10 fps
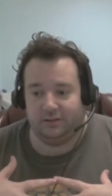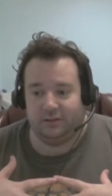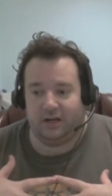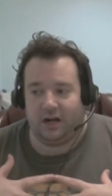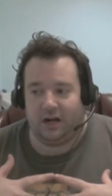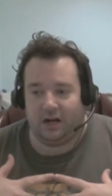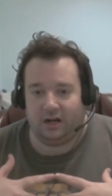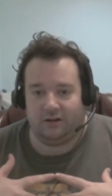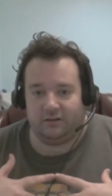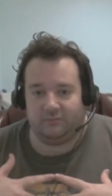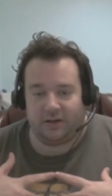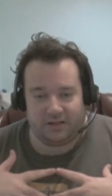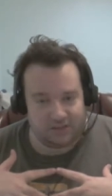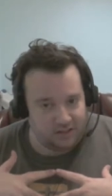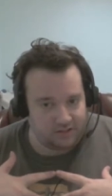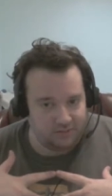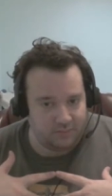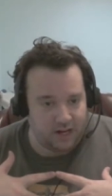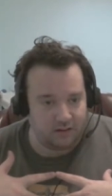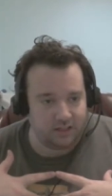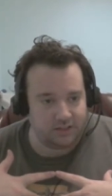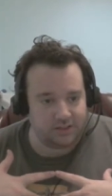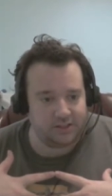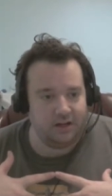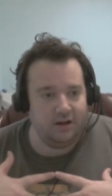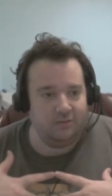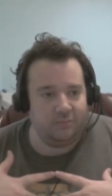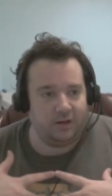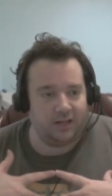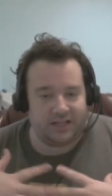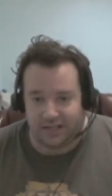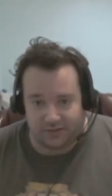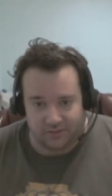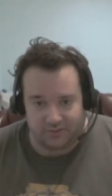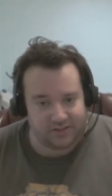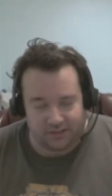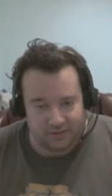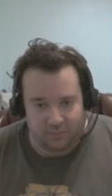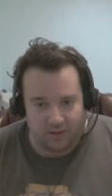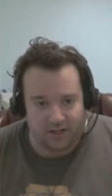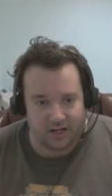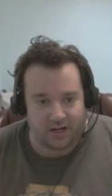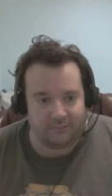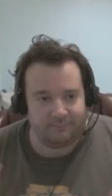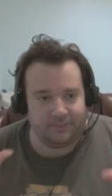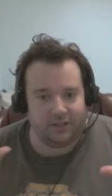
by disgusting pirates, but that's not the point here.